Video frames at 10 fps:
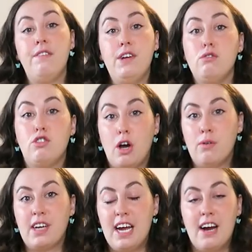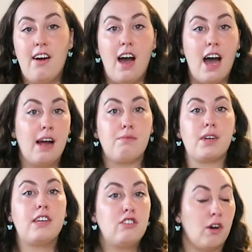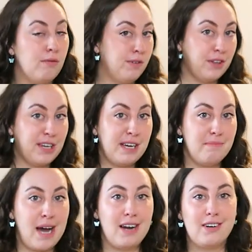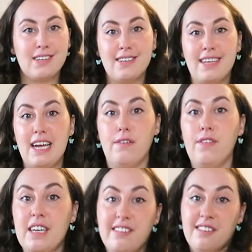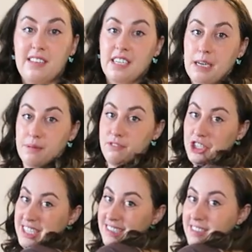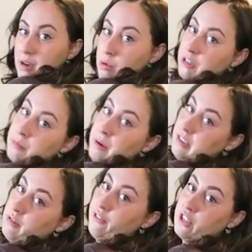If you don't care, I really don't feel like it matters. If this is the type of jeans that works best